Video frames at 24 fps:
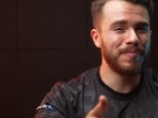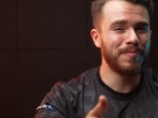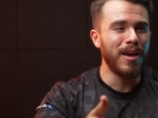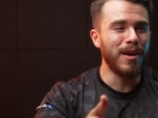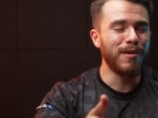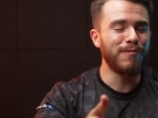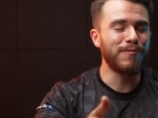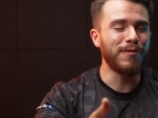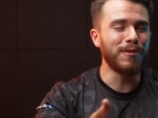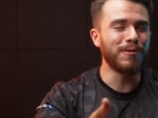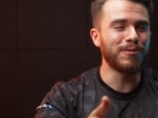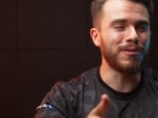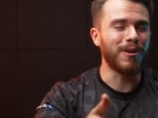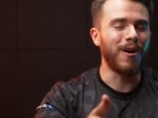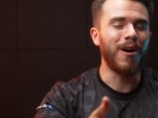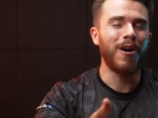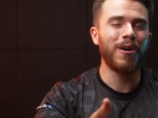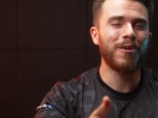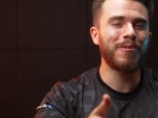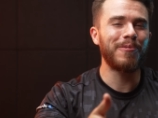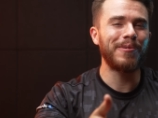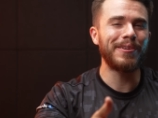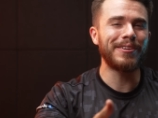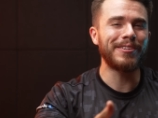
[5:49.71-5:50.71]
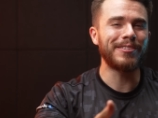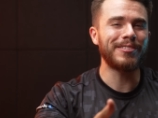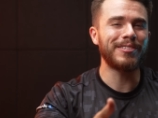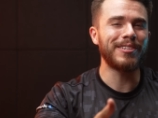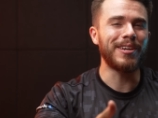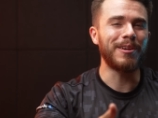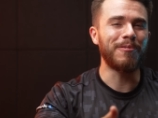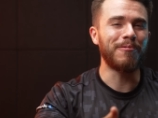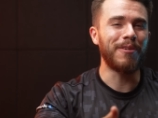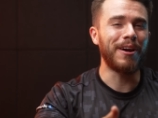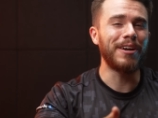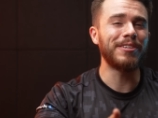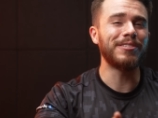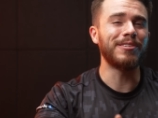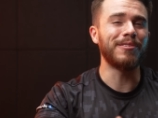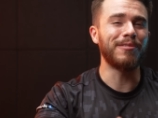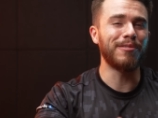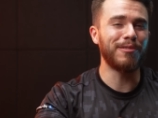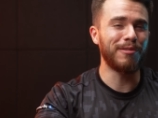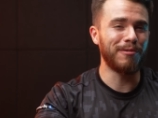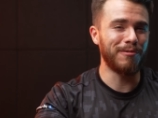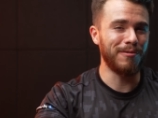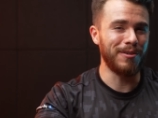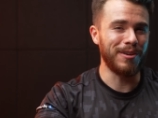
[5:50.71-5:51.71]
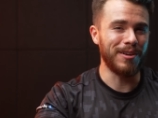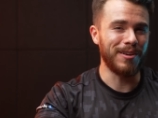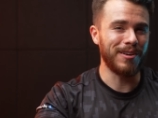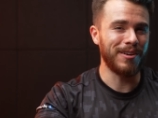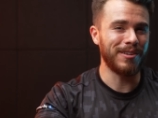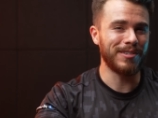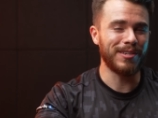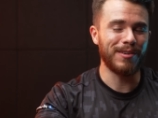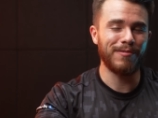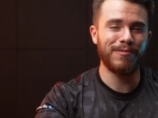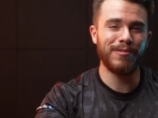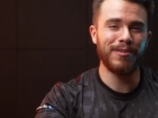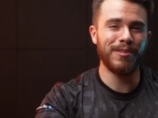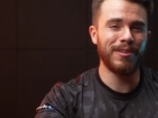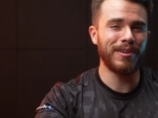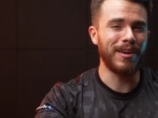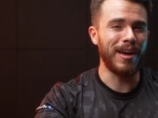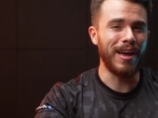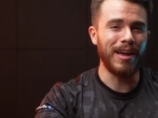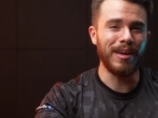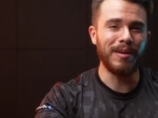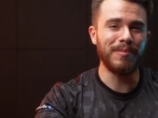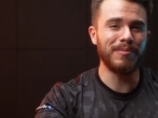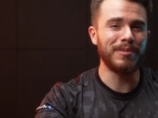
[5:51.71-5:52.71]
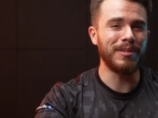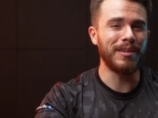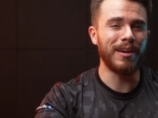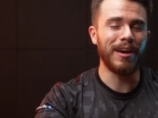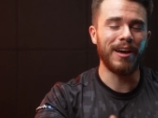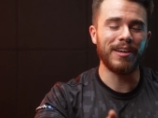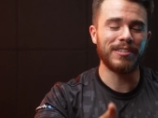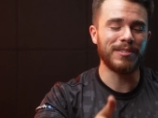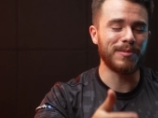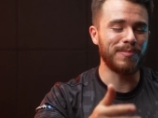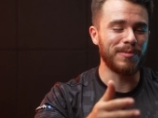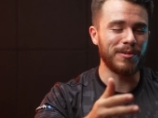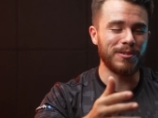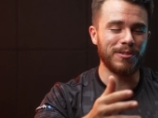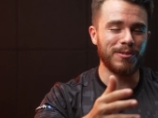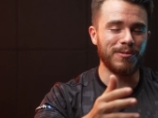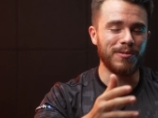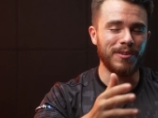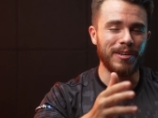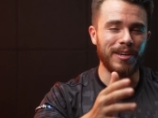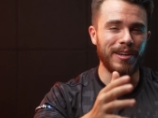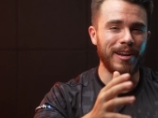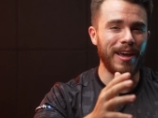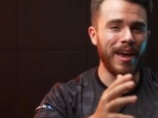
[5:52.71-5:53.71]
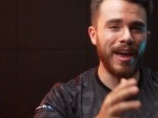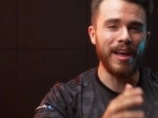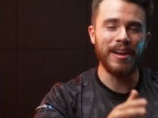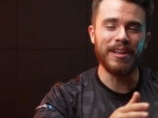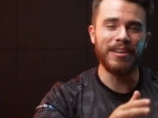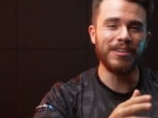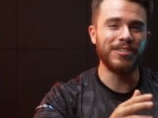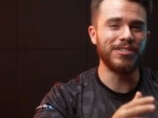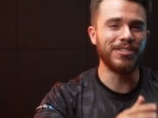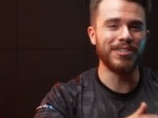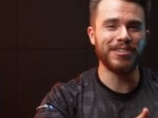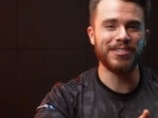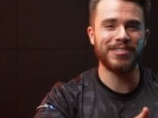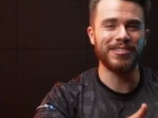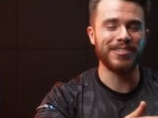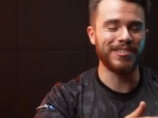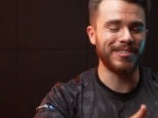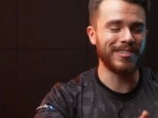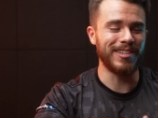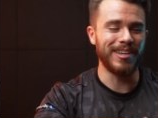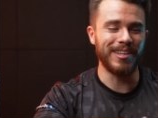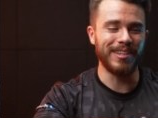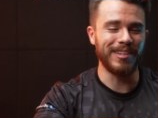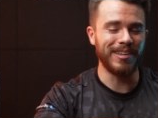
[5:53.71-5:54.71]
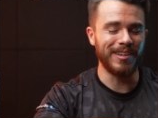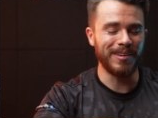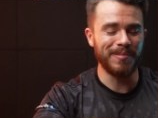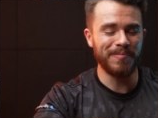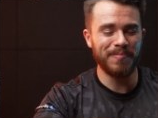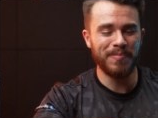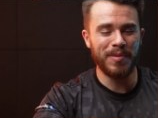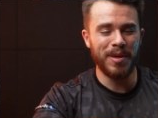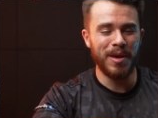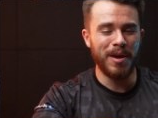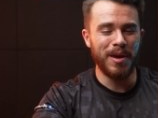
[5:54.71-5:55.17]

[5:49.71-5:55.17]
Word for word: it feels awkward to say Ryzen 3 because I feel like AMD hasn't been doing it any justice lately.